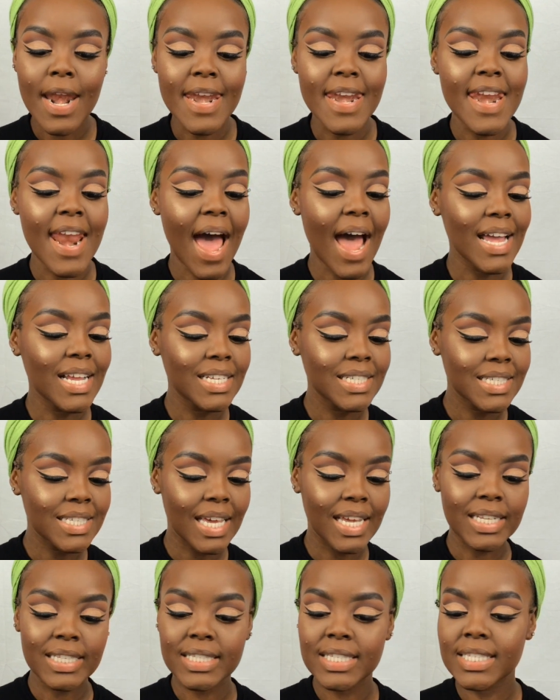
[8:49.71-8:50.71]
nice
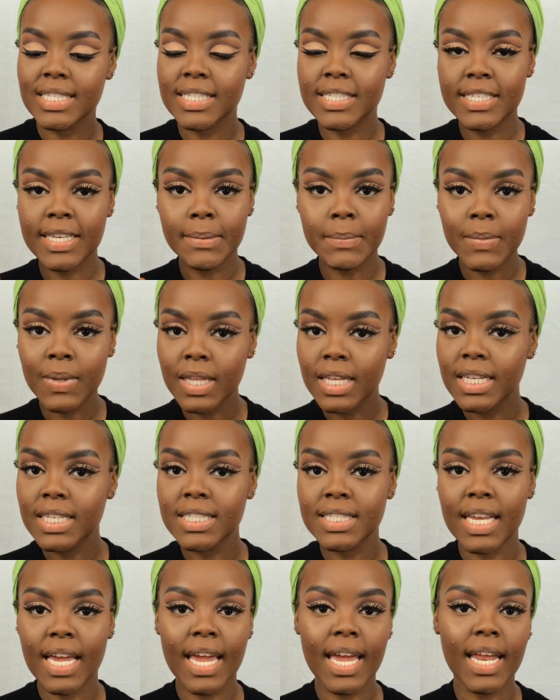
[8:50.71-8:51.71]
and
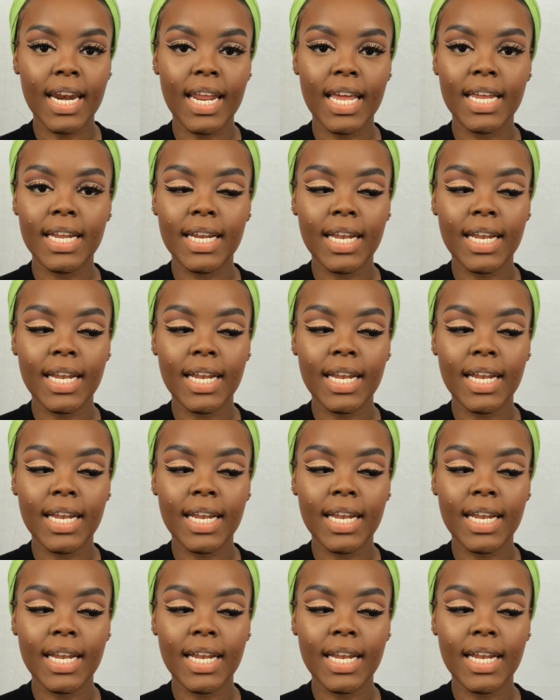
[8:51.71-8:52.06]
seamless and